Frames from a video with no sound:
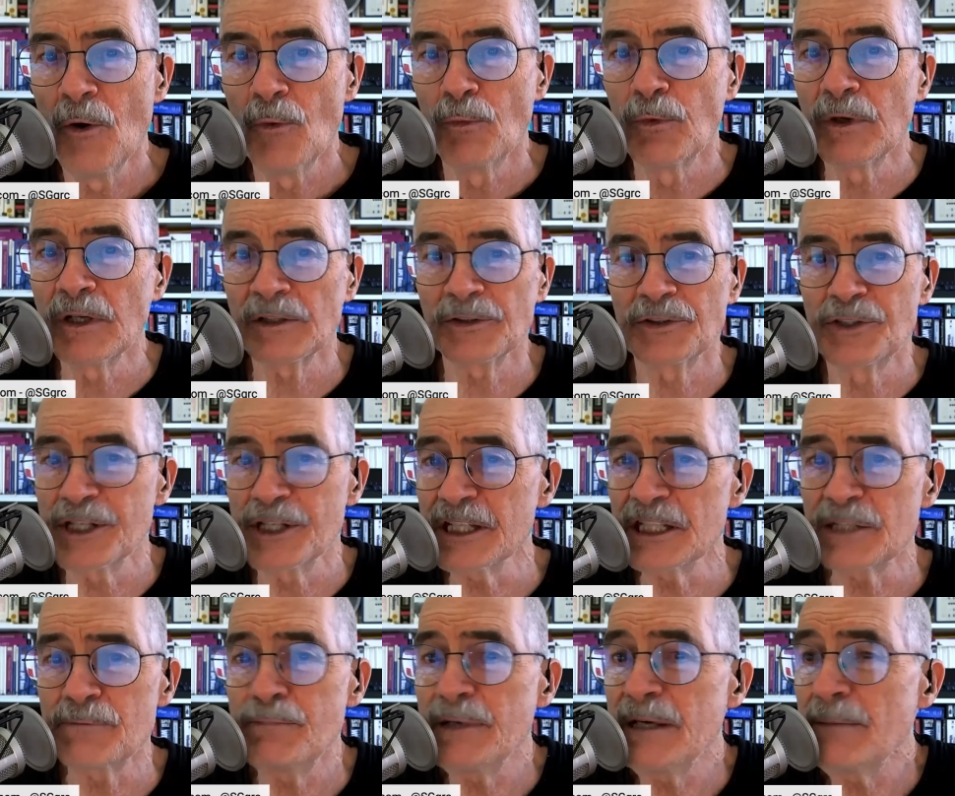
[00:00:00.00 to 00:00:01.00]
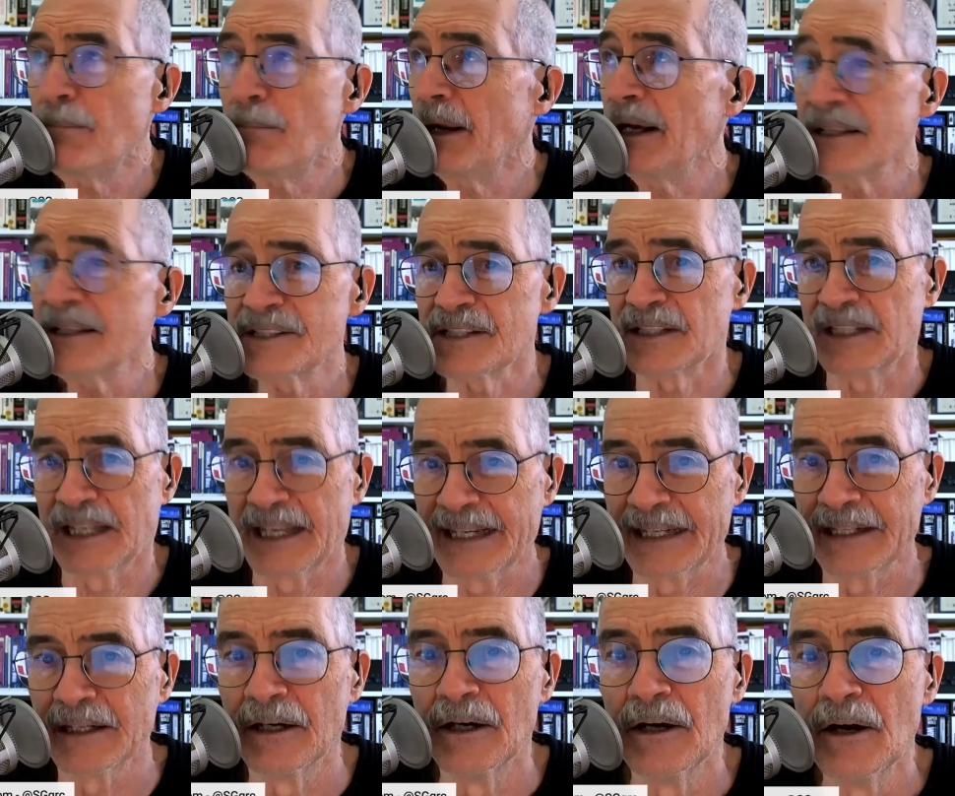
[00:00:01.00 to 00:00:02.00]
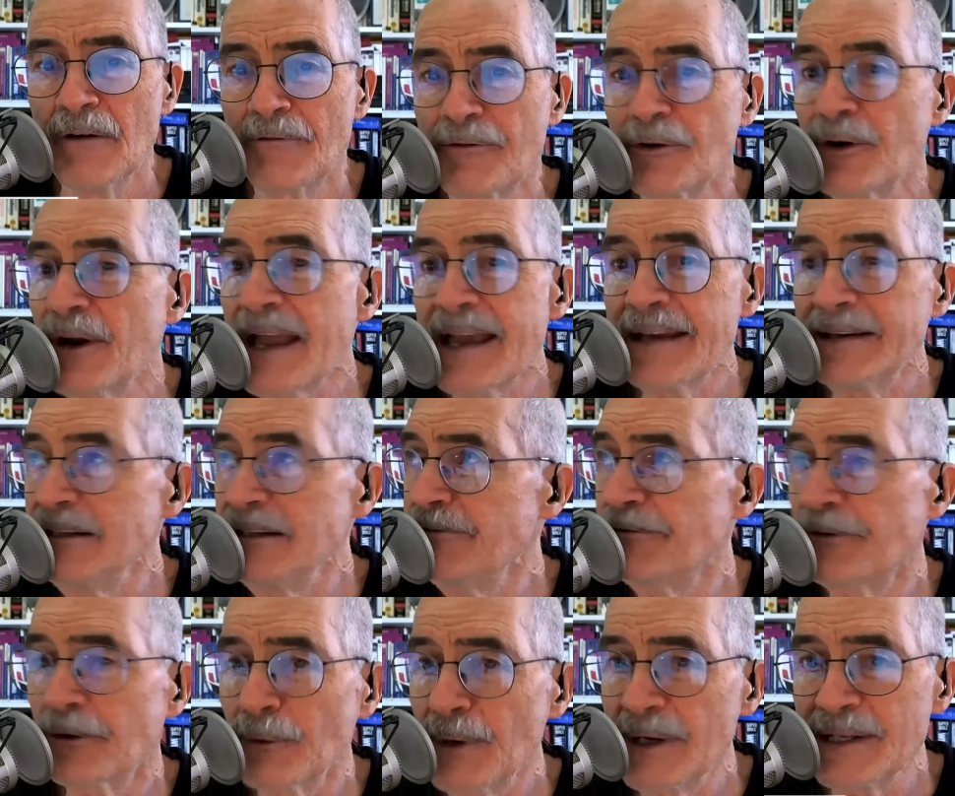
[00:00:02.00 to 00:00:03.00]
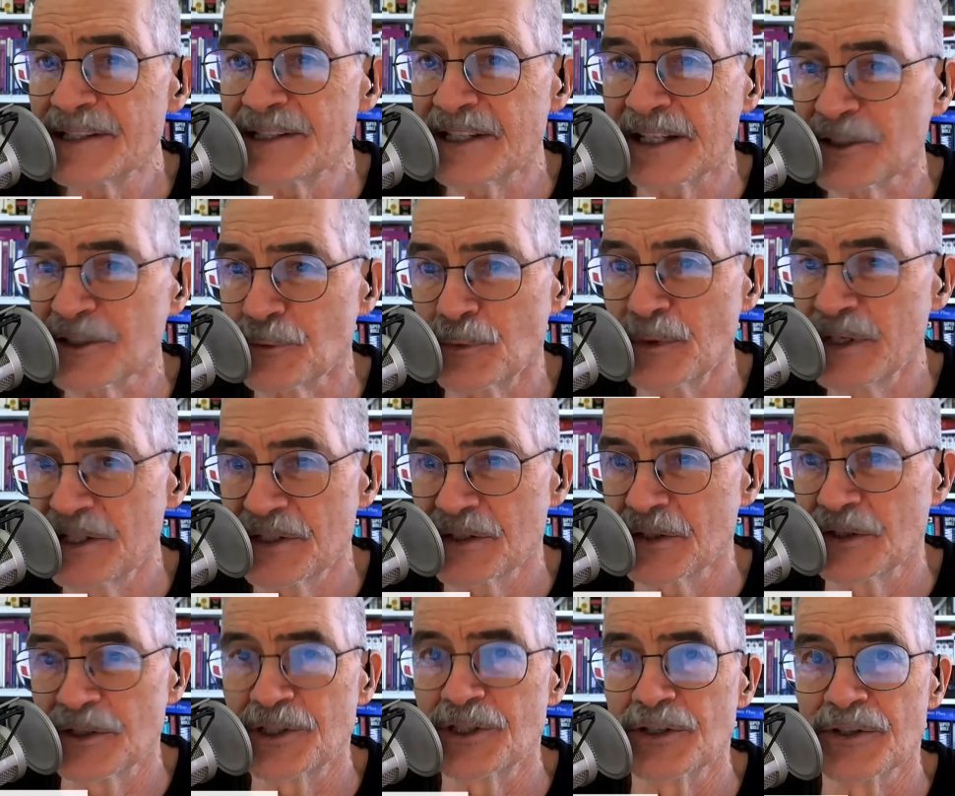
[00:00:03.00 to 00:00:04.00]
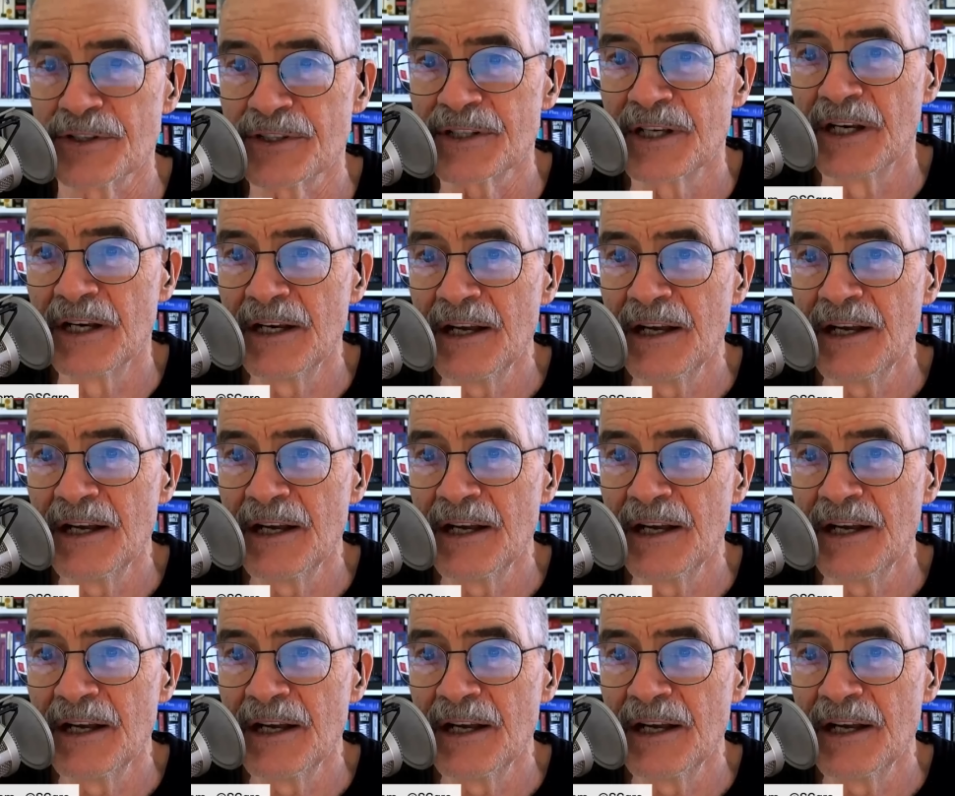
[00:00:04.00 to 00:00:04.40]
will just be puzzling for any forensics researchers.